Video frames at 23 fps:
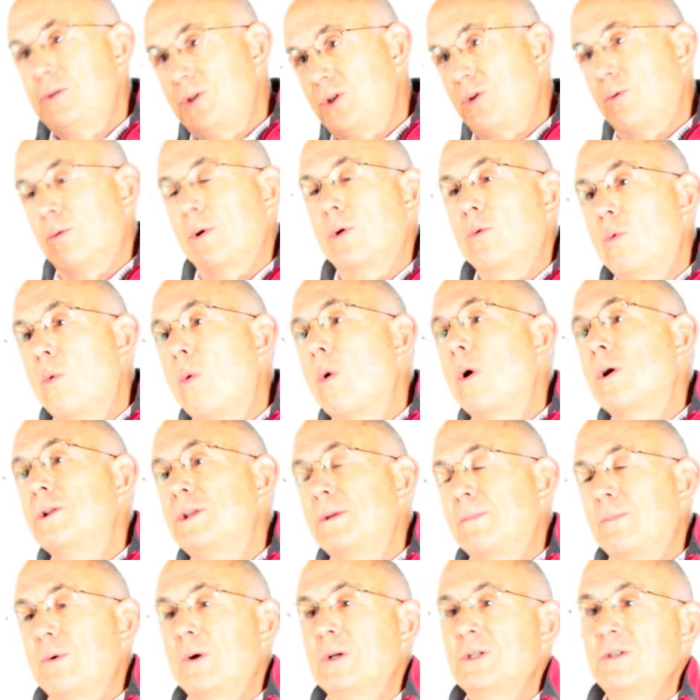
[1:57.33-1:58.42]
to reward
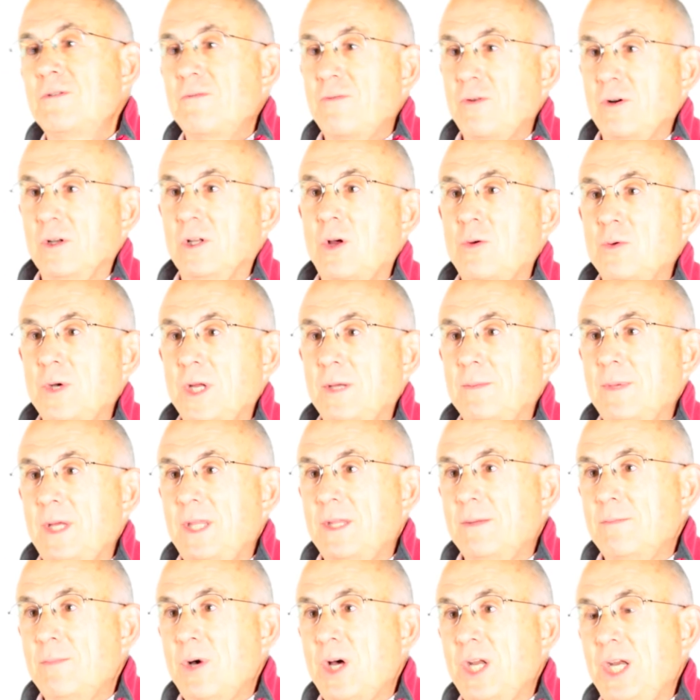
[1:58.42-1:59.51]
the person for loaning me
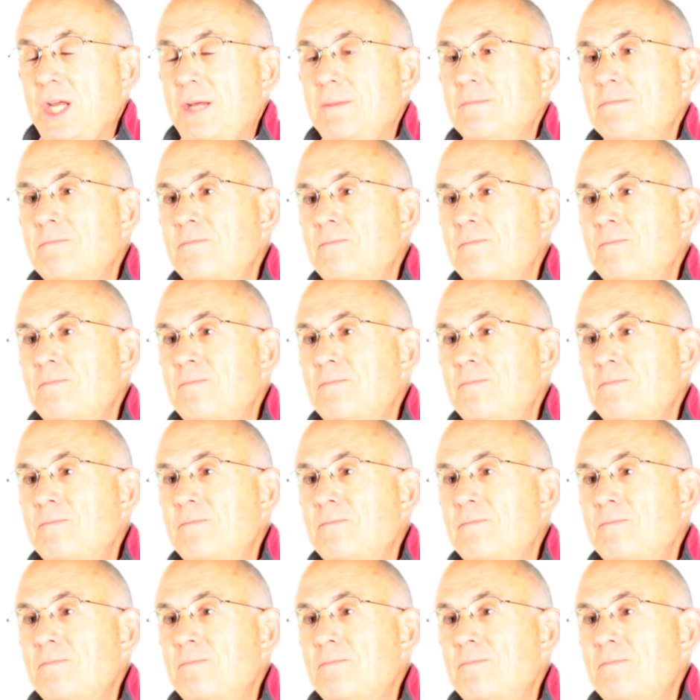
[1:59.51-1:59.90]
the money.